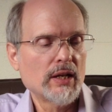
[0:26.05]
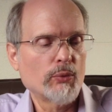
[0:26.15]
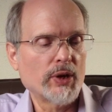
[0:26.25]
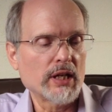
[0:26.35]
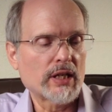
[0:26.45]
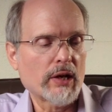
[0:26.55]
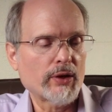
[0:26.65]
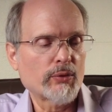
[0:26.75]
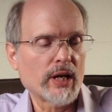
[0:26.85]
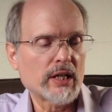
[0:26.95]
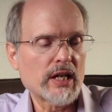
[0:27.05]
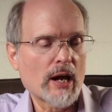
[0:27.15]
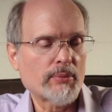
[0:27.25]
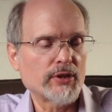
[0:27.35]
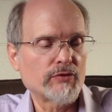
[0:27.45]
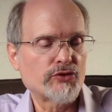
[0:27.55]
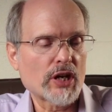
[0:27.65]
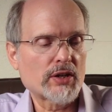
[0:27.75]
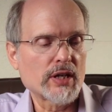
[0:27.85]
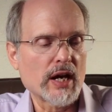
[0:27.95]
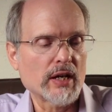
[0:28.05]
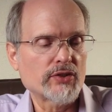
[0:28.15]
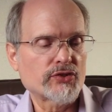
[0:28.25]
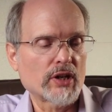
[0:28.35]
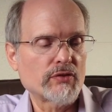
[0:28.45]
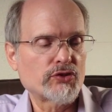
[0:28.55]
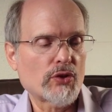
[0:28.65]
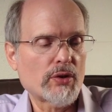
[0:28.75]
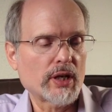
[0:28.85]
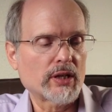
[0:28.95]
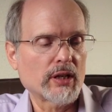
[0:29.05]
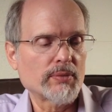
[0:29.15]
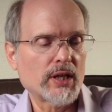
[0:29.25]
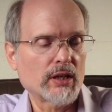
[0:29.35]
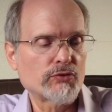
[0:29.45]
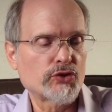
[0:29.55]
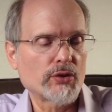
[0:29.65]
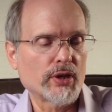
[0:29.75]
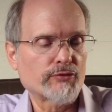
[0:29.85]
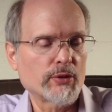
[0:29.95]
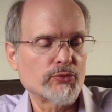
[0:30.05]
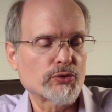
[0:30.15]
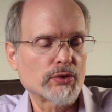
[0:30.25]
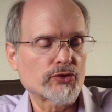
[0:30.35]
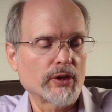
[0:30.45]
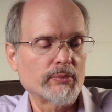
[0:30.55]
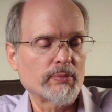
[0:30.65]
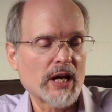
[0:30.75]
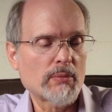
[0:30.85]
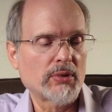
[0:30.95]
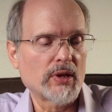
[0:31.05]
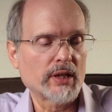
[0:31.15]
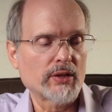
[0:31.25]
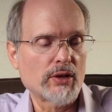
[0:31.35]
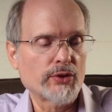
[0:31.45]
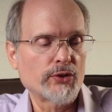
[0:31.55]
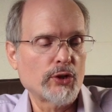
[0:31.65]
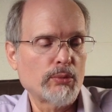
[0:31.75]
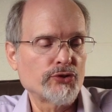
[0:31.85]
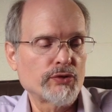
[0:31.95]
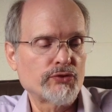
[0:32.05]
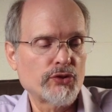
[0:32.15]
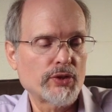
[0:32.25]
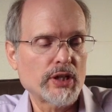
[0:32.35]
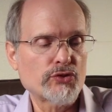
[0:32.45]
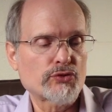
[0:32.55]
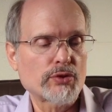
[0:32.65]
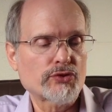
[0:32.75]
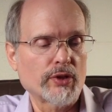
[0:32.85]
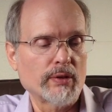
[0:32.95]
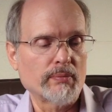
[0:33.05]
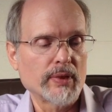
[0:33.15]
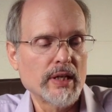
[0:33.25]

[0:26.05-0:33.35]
when he carried away captive Jeconiah the son of Jehoiakim, king of Judah, from Jerusalem to Babylon, and all the nobles of Judah and Jerusalem.